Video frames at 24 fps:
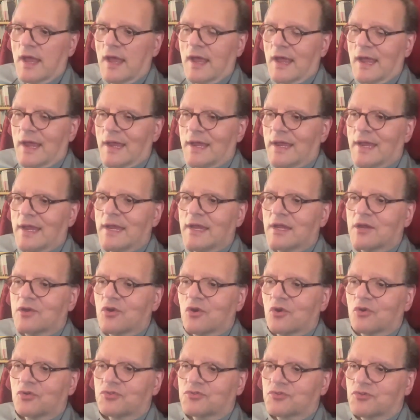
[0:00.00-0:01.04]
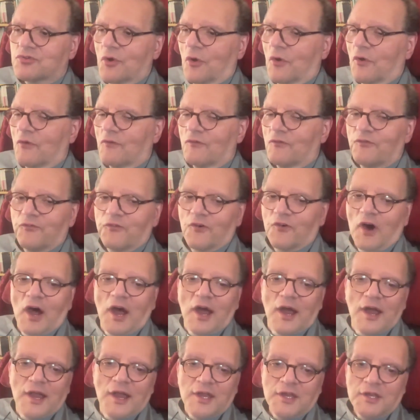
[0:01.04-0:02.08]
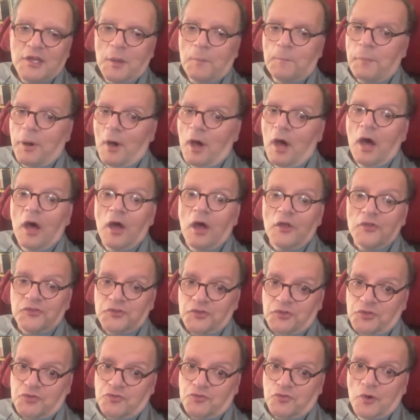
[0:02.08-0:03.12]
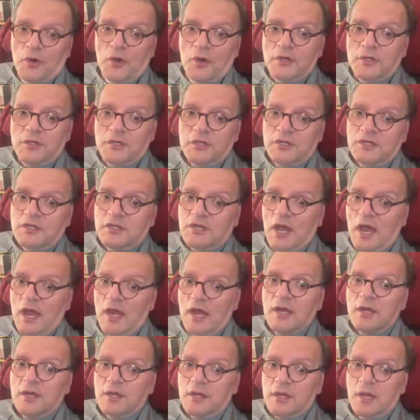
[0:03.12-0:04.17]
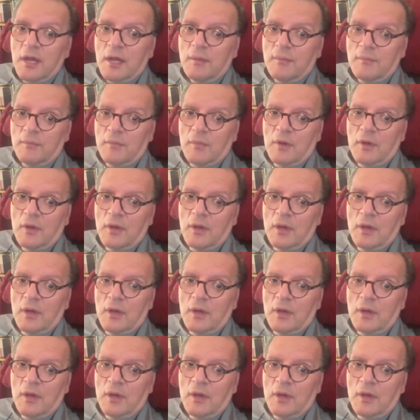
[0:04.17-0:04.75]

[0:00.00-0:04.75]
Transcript: he could not find a pastorate to take him